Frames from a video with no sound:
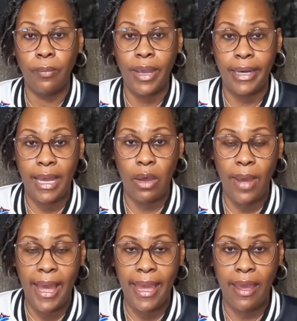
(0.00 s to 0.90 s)
right now,
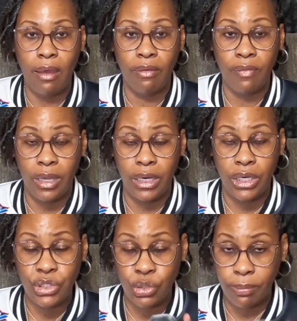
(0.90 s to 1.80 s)
I have an
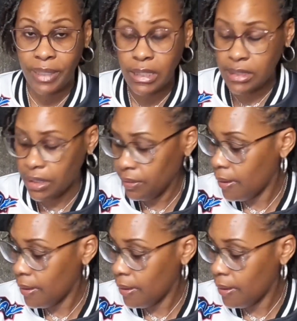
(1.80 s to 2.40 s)
additional piece here